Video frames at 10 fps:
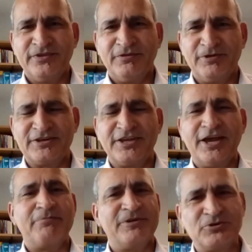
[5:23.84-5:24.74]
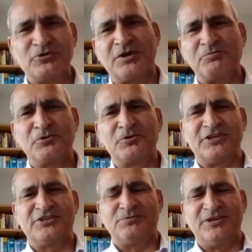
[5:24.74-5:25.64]
Yeah. Where the Haventota port
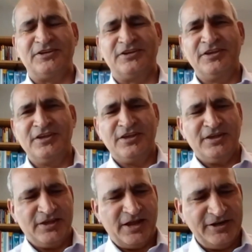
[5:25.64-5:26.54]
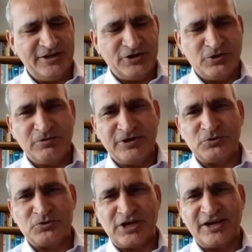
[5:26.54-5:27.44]
is being handed over
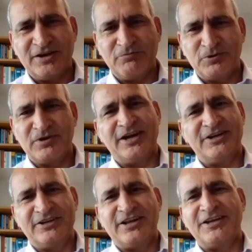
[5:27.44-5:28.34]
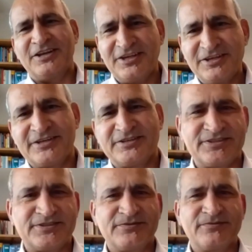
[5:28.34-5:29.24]
to China for 99
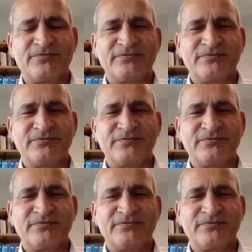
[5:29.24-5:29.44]
years.